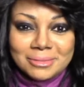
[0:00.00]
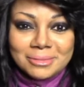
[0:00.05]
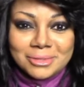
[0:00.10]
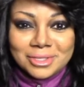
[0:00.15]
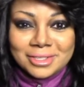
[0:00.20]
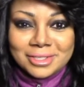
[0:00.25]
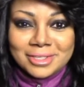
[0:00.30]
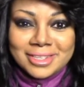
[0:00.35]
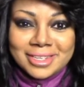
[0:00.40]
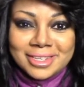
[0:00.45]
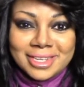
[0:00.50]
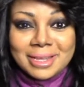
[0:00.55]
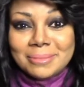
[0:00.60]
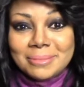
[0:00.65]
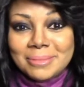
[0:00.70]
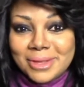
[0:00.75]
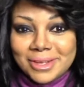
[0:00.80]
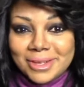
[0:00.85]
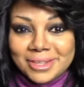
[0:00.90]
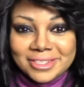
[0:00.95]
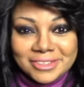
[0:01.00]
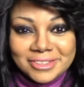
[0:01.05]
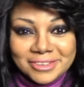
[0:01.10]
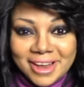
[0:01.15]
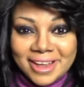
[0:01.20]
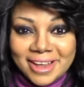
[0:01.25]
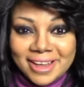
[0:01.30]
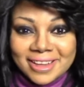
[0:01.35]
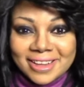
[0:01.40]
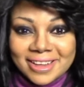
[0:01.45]
So yeah, a lot
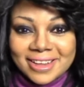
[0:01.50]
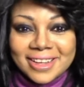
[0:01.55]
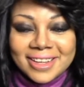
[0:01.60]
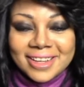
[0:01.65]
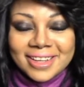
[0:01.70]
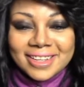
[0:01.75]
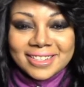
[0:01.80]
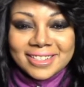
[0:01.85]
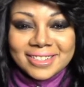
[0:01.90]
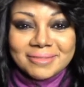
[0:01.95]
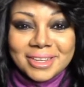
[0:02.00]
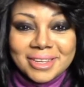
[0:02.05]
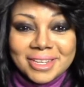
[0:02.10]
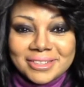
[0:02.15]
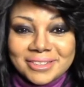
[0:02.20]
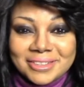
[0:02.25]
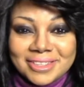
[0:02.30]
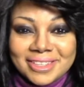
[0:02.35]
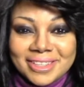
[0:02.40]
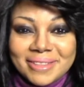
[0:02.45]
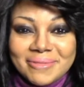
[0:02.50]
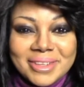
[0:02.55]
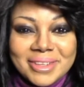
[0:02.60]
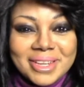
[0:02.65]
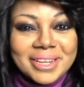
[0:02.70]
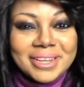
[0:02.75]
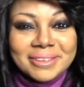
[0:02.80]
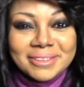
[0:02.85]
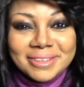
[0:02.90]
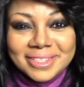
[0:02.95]
has happened, guys. A
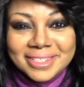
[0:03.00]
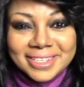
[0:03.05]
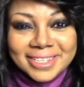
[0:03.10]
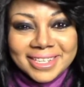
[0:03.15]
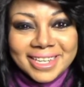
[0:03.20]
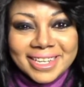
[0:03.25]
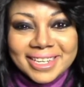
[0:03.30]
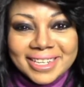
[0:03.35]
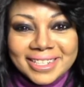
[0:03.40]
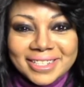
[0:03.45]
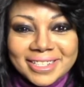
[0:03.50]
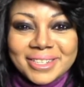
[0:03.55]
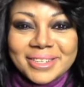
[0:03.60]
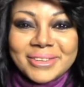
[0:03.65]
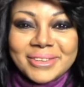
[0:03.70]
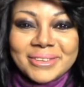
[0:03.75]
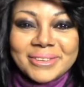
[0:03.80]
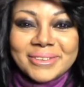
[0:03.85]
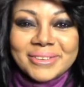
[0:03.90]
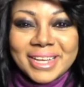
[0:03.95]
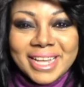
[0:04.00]
lot has happened.